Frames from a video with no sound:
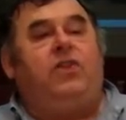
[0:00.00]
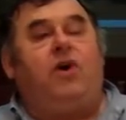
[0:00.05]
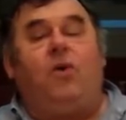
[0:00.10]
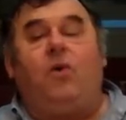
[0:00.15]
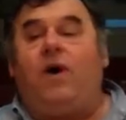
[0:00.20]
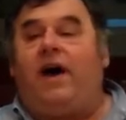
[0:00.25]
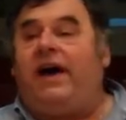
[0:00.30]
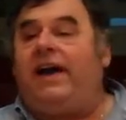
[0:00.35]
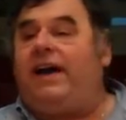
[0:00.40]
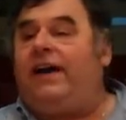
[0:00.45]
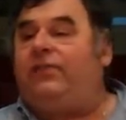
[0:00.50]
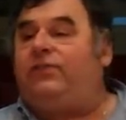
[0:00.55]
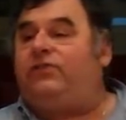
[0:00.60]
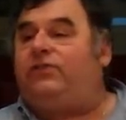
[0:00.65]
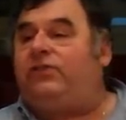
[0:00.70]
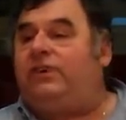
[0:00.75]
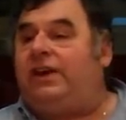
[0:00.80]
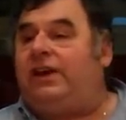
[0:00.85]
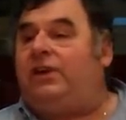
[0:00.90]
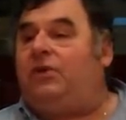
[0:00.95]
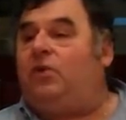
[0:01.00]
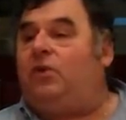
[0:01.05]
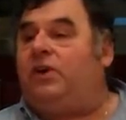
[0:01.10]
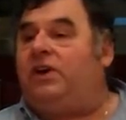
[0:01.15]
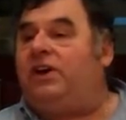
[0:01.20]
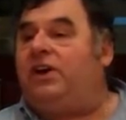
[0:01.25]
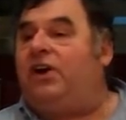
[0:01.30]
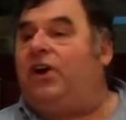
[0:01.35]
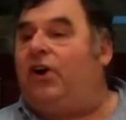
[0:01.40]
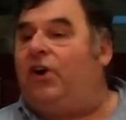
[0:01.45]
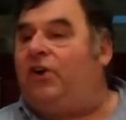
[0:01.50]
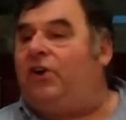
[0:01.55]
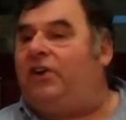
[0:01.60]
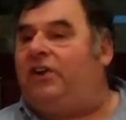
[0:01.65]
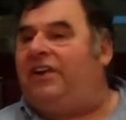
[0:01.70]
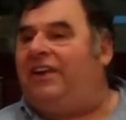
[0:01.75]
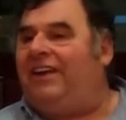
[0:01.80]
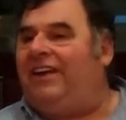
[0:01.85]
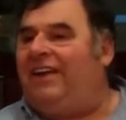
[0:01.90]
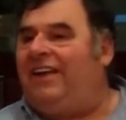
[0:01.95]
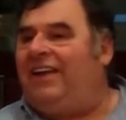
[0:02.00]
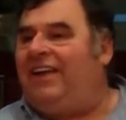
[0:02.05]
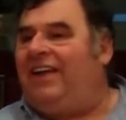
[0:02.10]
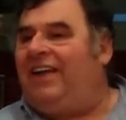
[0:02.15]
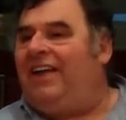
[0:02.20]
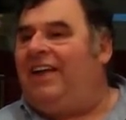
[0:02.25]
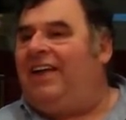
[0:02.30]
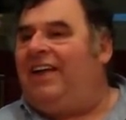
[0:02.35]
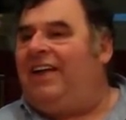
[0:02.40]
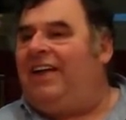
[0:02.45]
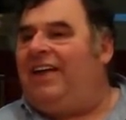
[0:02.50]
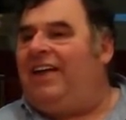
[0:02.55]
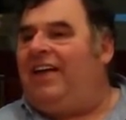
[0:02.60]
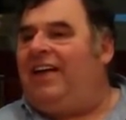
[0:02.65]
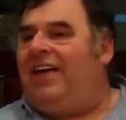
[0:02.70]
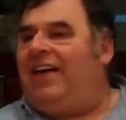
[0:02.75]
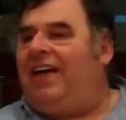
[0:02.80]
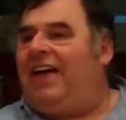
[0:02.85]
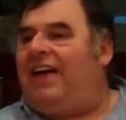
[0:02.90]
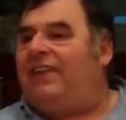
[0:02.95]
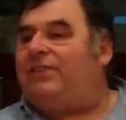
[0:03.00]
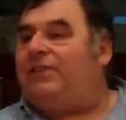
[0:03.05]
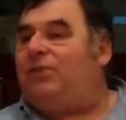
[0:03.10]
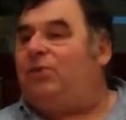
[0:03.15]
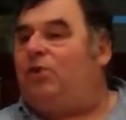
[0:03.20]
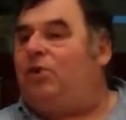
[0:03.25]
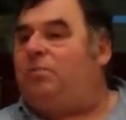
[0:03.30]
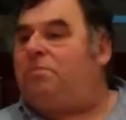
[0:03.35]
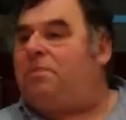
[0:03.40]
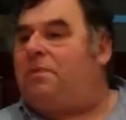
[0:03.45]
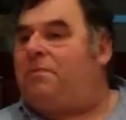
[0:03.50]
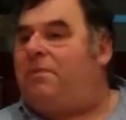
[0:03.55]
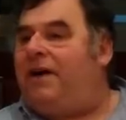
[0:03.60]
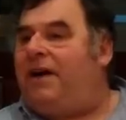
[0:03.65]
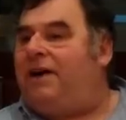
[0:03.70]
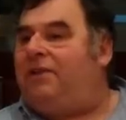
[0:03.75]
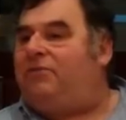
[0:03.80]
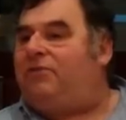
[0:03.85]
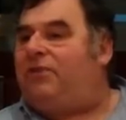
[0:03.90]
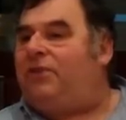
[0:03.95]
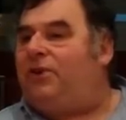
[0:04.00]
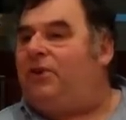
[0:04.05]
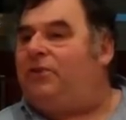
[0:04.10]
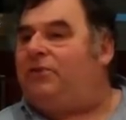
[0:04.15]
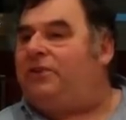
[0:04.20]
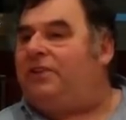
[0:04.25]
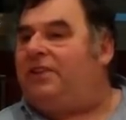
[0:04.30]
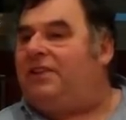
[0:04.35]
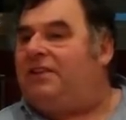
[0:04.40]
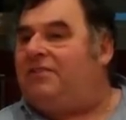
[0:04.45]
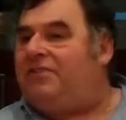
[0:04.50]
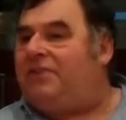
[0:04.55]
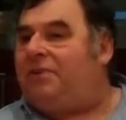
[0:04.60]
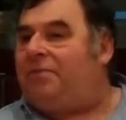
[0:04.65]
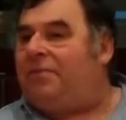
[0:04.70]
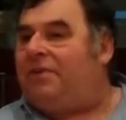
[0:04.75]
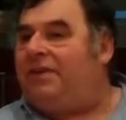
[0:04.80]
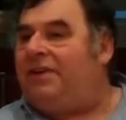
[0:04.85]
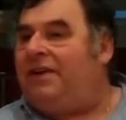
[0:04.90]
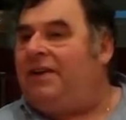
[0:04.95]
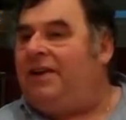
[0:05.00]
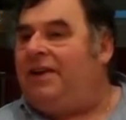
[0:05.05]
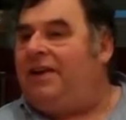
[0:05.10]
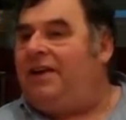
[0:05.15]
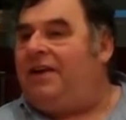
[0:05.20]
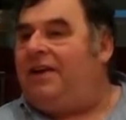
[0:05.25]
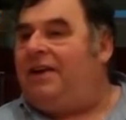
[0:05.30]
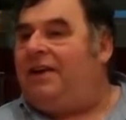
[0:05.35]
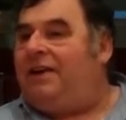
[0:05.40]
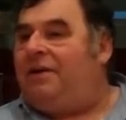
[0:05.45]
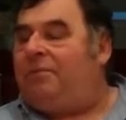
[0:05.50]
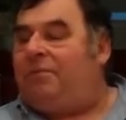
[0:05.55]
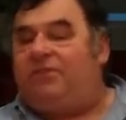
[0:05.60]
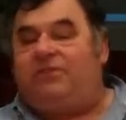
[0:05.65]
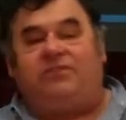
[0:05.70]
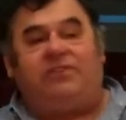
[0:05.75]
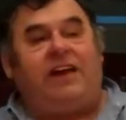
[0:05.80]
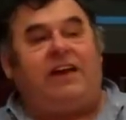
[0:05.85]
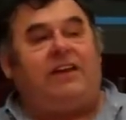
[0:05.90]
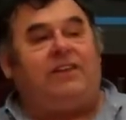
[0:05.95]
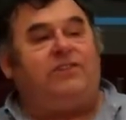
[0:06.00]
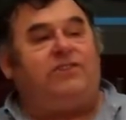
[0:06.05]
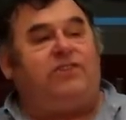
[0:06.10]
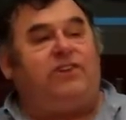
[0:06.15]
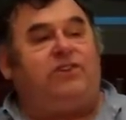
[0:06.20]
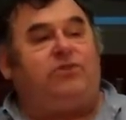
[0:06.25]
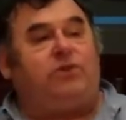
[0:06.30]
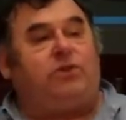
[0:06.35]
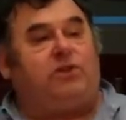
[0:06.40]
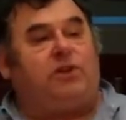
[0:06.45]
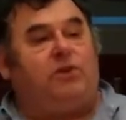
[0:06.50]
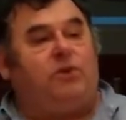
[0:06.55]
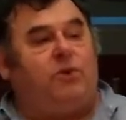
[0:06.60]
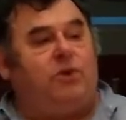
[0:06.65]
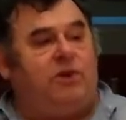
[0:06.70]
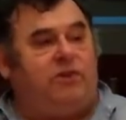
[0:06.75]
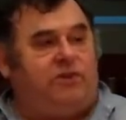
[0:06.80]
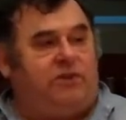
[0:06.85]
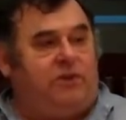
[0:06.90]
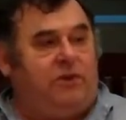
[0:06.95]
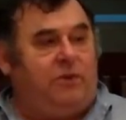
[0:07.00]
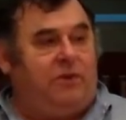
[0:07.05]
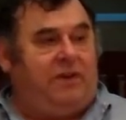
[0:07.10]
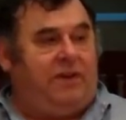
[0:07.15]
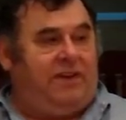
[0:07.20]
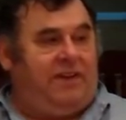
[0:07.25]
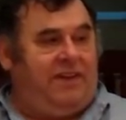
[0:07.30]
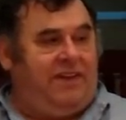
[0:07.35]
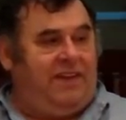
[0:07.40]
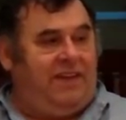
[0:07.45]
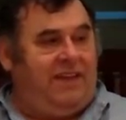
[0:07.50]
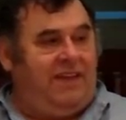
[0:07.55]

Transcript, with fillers: No eye hath seen or ear heard Had the Lord prepared for those that love him. Satan sees what the Lord is doing